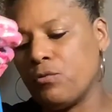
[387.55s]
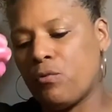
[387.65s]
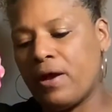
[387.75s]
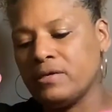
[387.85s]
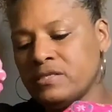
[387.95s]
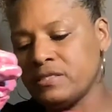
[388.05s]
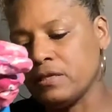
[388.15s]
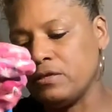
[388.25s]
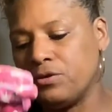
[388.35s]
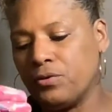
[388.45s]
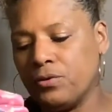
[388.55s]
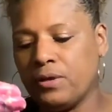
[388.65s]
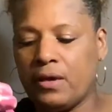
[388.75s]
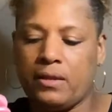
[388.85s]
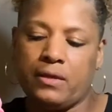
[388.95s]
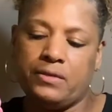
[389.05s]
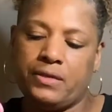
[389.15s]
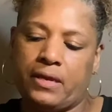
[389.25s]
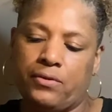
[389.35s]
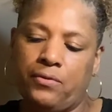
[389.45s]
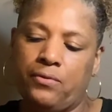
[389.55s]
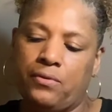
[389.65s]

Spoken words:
round cylinder kind of container.